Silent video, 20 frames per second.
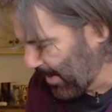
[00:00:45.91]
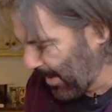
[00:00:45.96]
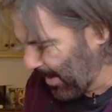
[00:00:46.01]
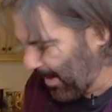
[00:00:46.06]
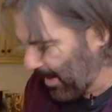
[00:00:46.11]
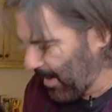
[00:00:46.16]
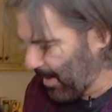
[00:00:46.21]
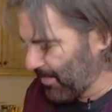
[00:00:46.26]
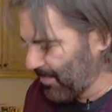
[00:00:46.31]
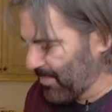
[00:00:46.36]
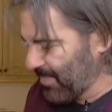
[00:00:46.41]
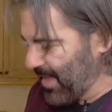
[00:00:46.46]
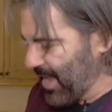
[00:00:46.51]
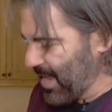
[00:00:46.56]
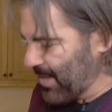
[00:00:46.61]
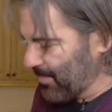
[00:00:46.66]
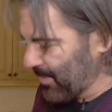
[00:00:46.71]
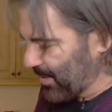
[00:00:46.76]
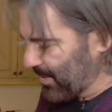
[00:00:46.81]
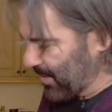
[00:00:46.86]
Uh, and
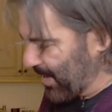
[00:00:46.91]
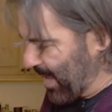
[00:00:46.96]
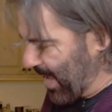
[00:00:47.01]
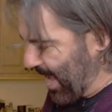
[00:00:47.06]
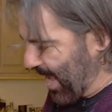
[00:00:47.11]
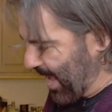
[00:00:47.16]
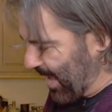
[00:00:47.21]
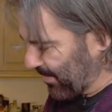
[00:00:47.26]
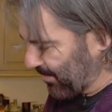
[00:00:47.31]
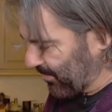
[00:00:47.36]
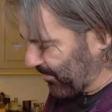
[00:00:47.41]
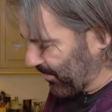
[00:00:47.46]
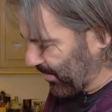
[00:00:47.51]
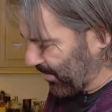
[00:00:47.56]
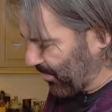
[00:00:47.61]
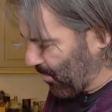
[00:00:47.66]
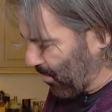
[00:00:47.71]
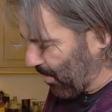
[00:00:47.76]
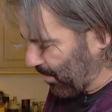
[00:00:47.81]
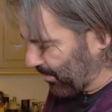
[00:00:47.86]
then I'm going to add three
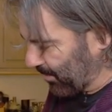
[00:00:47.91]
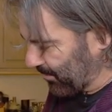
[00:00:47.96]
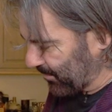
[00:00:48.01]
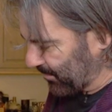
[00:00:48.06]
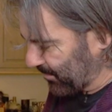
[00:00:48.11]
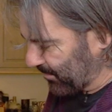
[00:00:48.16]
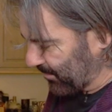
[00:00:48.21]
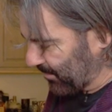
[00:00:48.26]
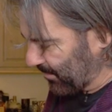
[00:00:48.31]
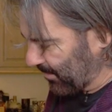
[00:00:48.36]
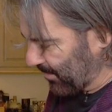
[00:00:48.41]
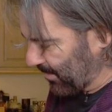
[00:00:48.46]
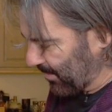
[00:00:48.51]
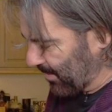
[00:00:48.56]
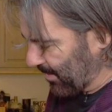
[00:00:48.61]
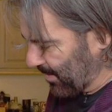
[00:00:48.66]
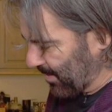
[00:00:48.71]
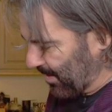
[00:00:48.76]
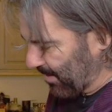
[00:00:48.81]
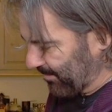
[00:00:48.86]
quarters
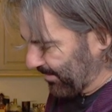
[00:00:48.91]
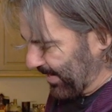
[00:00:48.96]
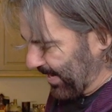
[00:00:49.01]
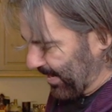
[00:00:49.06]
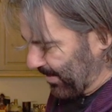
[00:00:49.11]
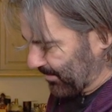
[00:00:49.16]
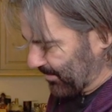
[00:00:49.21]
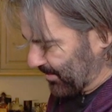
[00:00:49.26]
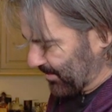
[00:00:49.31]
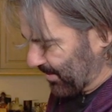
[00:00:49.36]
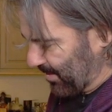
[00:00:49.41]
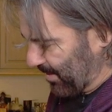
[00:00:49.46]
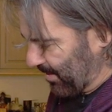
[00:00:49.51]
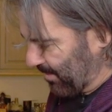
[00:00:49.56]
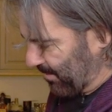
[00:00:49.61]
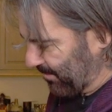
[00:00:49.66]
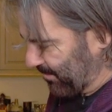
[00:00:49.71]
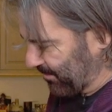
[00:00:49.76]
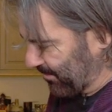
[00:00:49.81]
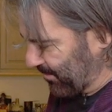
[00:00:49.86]
of an ounce
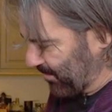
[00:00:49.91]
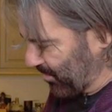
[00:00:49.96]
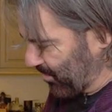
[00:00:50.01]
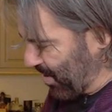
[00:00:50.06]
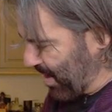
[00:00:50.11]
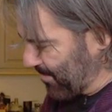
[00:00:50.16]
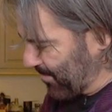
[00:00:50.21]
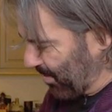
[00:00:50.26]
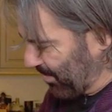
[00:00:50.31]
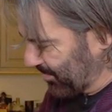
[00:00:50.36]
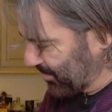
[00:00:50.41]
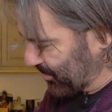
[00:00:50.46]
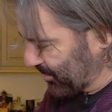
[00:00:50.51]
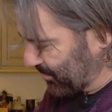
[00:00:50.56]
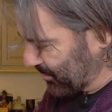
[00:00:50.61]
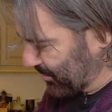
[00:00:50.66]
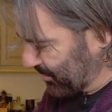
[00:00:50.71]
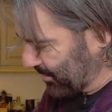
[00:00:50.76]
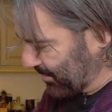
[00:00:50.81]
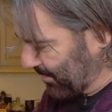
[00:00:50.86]
of cranberry
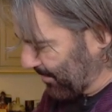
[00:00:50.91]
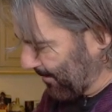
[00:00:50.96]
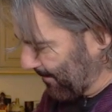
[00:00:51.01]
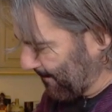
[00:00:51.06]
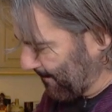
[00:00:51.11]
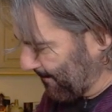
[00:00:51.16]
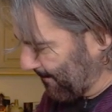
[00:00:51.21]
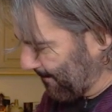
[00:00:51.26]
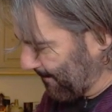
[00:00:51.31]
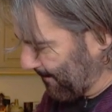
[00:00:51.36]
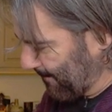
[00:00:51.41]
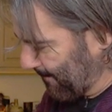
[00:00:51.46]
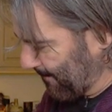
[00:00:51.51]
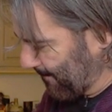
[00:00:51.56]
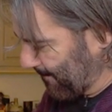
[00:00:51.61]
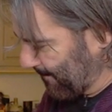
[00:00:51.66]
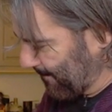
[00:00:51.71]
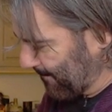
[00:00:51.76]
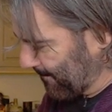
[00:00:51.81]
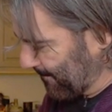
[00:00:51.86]
juice.
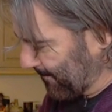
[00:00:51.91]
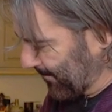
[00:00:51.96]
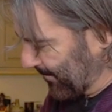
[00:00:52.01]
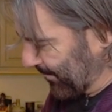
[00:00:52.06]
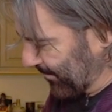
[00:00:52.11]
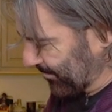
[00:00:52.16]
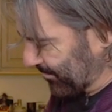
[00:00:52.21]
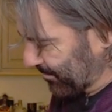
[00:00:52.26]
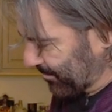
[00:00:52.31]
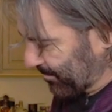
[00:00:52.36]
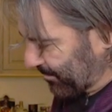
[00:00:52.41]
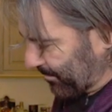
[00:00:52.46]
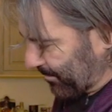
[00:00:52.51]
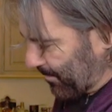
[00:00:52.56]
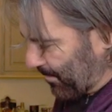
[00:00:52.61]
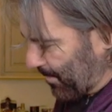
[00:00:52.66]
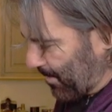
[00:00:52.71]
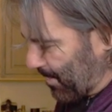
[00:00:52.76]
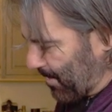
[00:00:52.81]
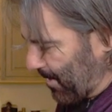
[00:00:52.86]
And
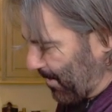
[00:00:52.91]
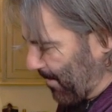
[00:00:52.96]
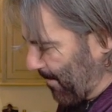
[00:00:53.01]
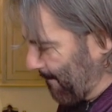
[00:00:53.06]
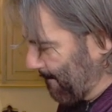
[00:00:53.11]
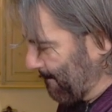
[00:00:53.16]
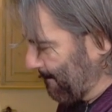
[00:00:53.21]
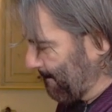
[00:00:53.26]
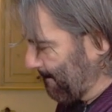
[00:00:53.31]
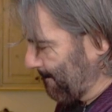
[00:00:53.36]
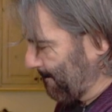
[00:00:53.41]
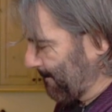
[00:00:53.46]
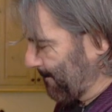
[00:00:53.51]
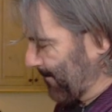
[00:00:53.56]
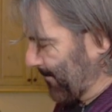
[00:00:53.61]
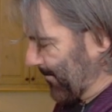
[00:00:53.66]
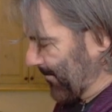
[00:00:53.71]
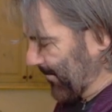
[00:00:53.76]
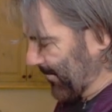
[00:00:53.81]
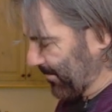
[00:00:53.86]
this is 100%
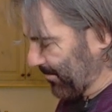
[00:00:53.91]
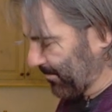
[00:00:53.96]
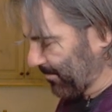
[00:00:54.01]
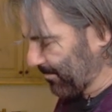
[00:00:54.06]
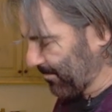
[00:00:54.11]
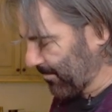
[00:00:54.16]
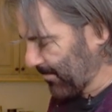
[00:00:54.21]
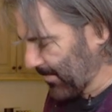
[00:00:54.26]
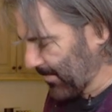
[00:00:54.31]
cranberry.